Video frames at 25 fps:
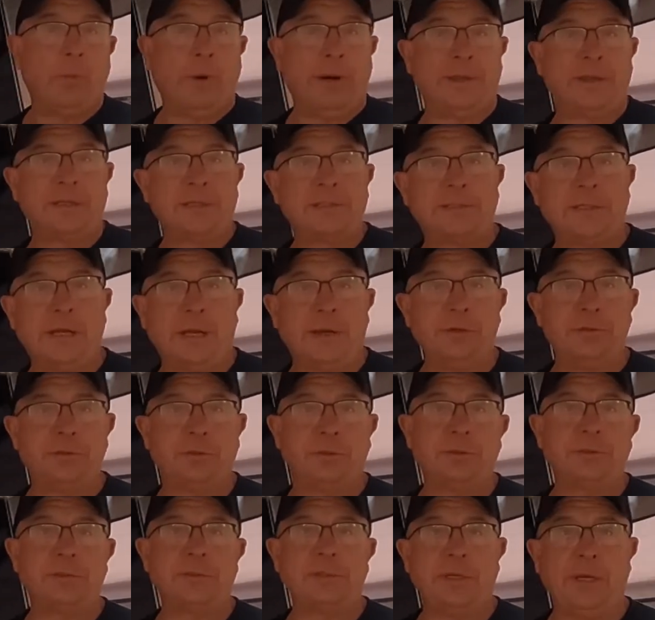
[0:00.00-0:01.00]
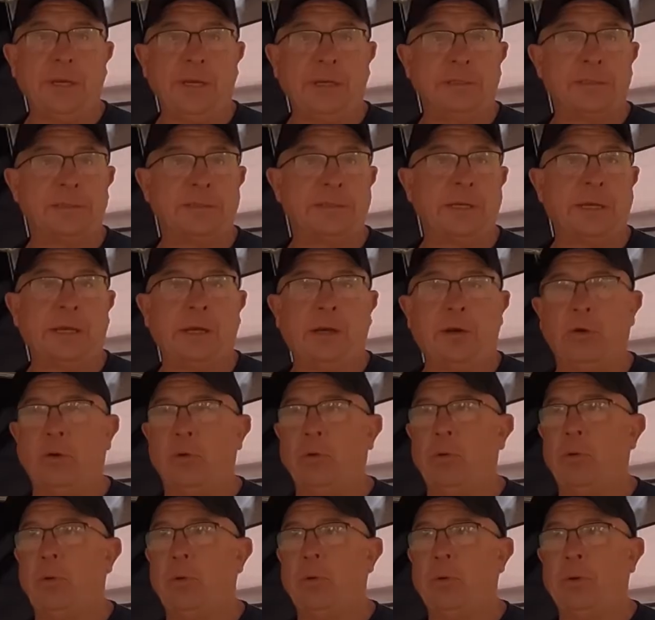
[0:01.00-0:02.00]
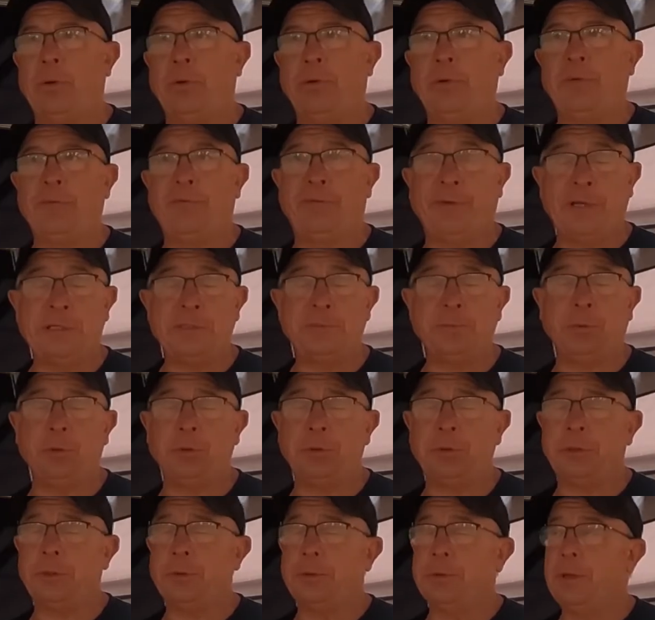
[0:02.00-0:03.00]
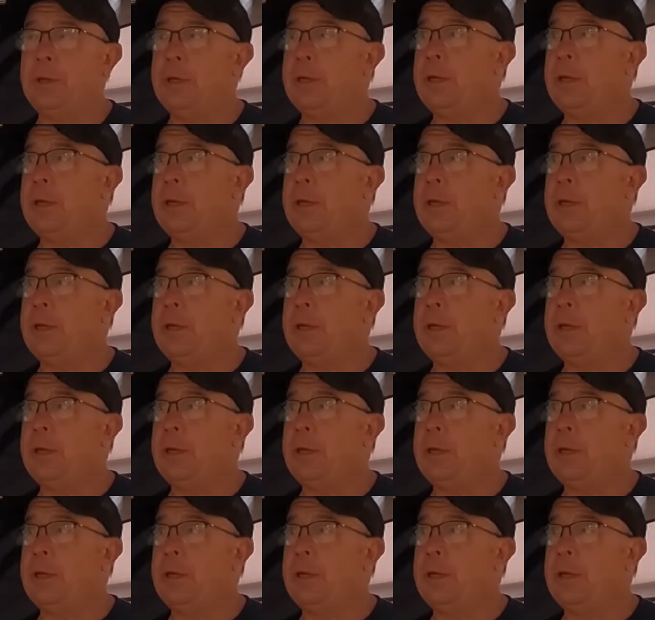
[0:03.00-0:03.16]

one of the socials, Insta or Facebook.